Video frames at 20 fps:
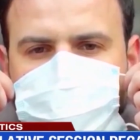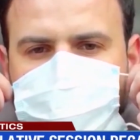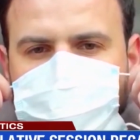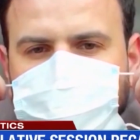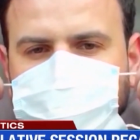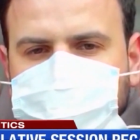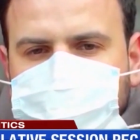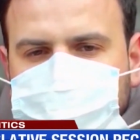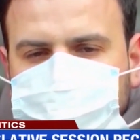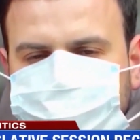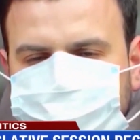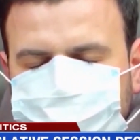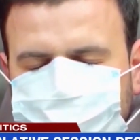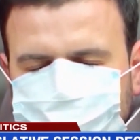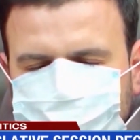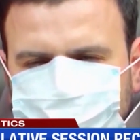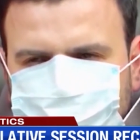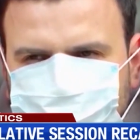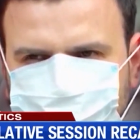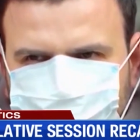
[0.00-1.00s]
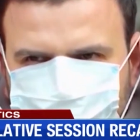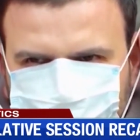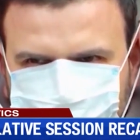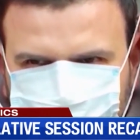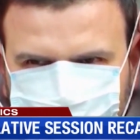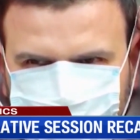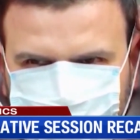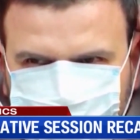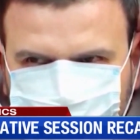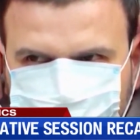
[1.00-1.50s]
we can put COVID behind
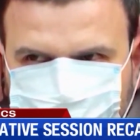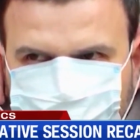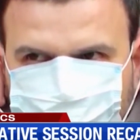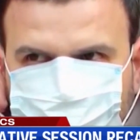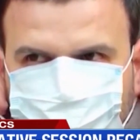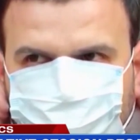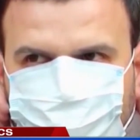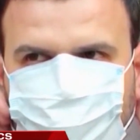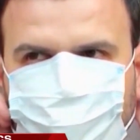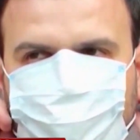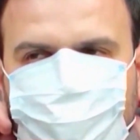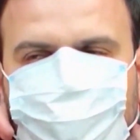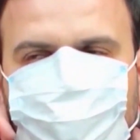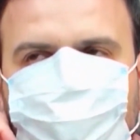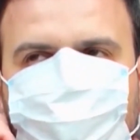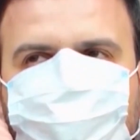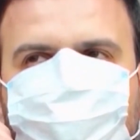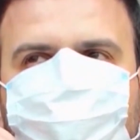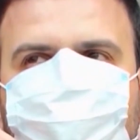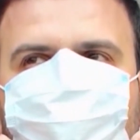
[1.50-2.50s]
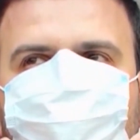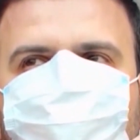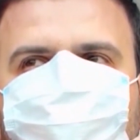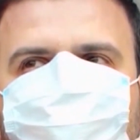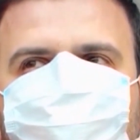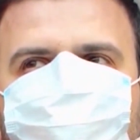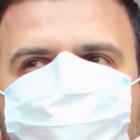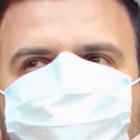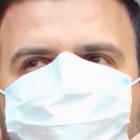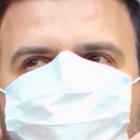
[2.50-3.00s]
us and move on. And I,
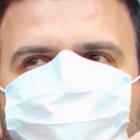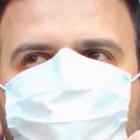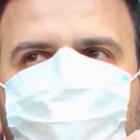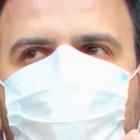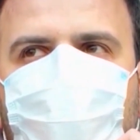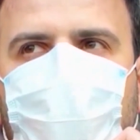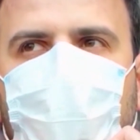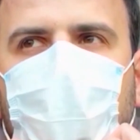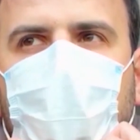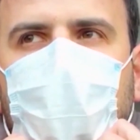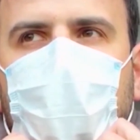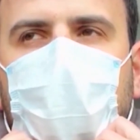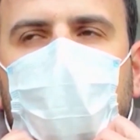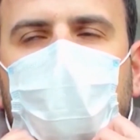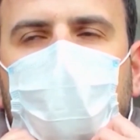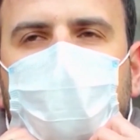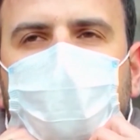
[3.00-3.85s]
I think, I think that's